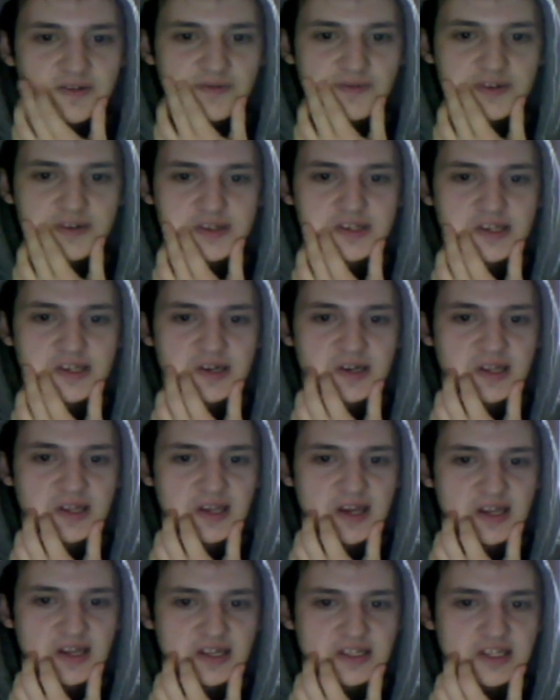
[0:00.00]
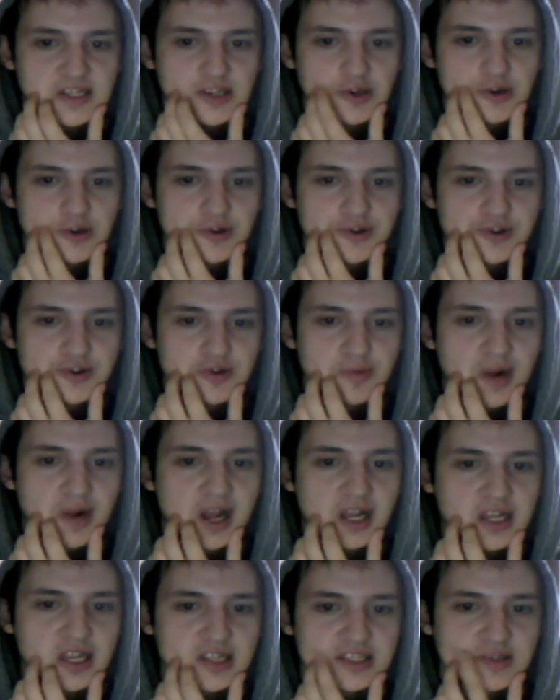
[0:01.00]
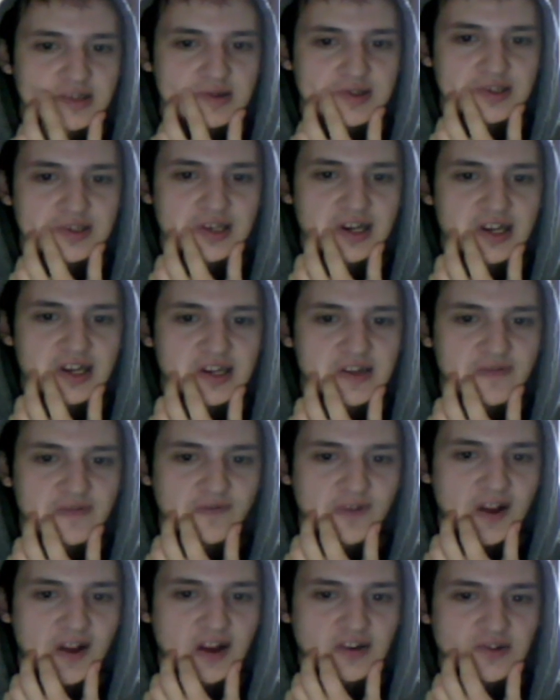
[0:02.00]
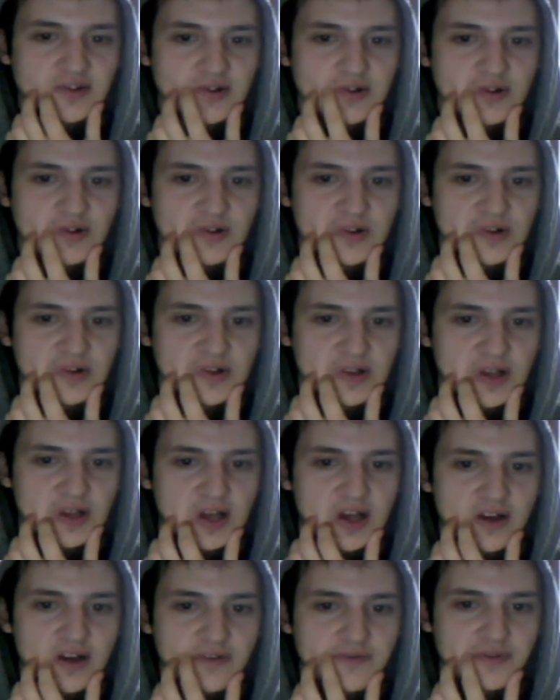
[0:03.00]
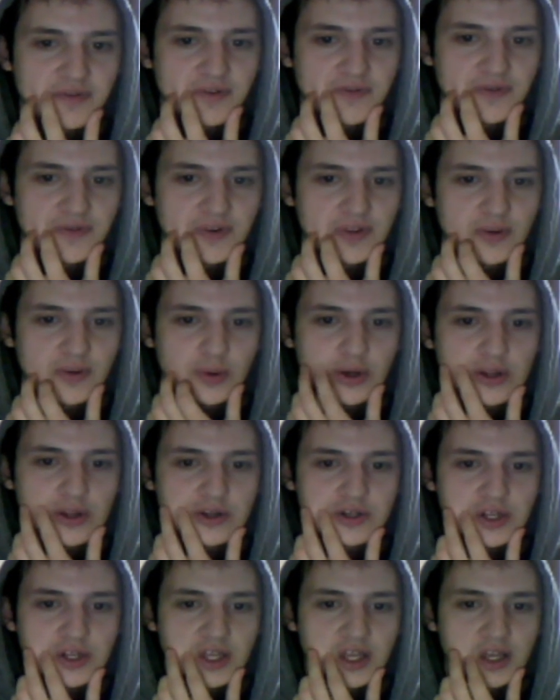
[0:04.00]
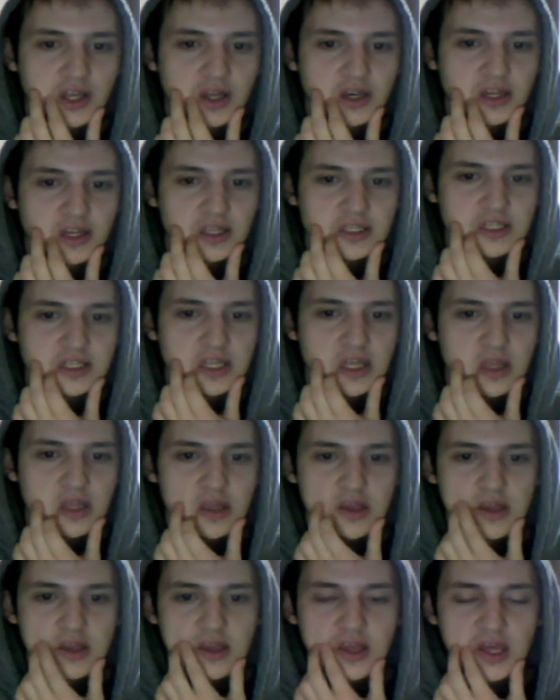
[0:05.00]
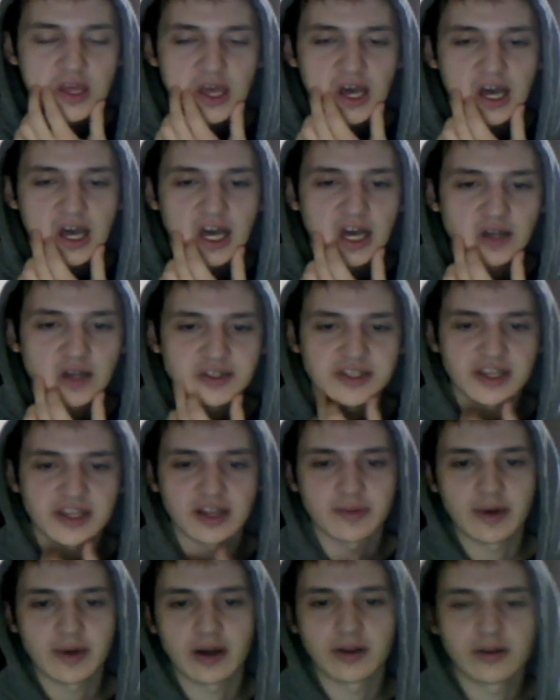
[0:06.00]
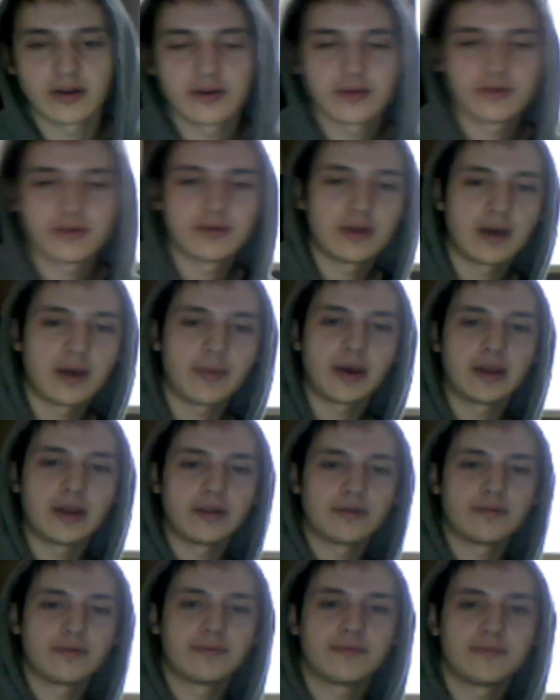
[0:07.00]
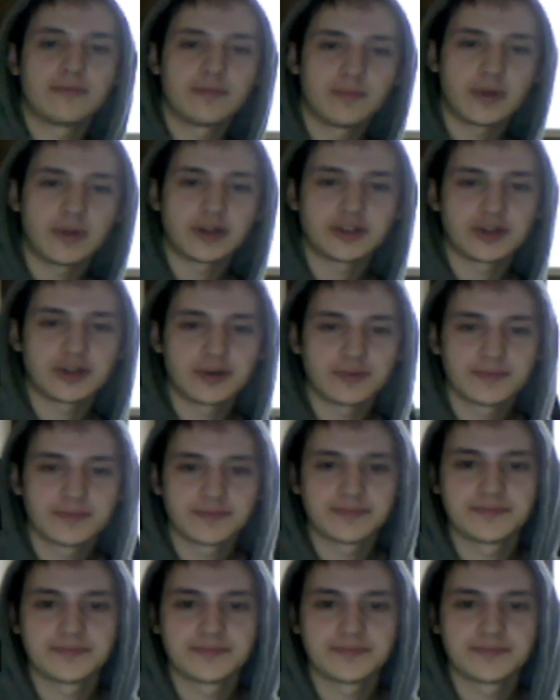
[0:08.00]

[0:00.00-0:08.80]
Vicinity edits, can you do 2 brackets so it's not a fractal off for the 100k contest? I was thinking about it. I might. I'm not sure.